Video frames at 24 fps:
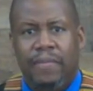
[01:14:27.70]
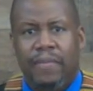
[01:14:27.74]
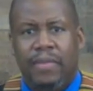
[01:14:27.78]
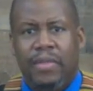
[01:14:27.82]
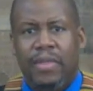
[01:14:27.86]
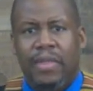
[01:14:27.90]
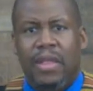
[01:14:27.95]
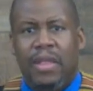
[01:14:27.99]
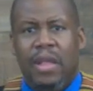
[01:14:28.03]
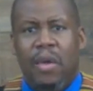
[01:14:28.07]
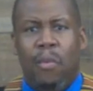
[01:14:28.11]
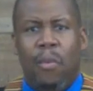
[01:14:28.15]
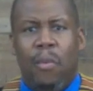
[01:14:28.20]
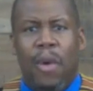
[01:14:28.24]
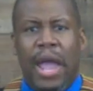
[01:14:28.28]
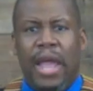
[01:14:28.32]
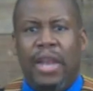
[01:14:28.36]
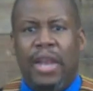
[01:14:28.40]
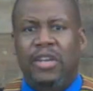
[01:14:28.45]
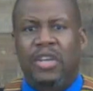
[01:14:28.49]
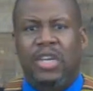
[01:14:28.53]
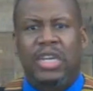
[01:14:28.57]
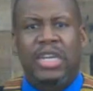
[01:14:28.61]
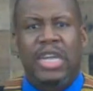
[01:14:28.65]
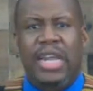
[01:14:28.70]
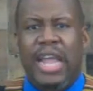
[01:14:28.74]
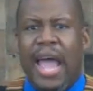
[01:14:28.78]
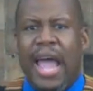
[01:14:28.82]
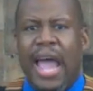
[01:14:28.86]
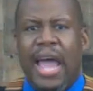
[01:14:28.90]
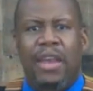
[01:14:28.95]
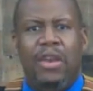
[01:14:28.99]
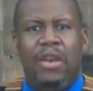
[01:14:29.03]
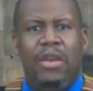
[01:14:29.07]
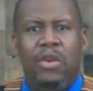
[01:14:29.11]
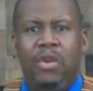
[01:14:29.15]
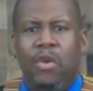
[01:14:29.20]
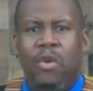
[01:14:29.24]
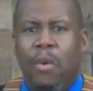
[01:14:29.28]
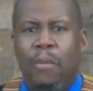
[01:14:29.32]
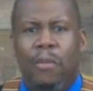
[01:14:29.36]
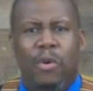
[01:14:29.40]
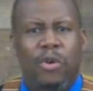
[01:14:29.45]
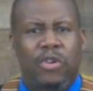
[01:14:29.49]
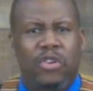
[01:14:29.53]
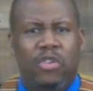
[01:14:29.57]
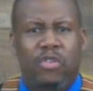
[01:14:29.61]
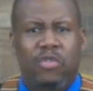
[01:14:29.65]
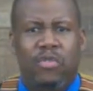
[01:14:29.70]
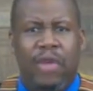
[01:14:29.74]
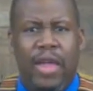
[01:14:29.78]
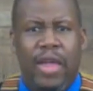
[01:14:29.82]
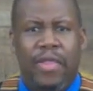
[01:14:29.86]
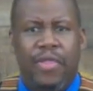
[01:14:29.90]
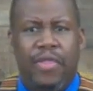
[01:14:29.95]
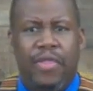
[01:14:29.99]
And when she had no more strength,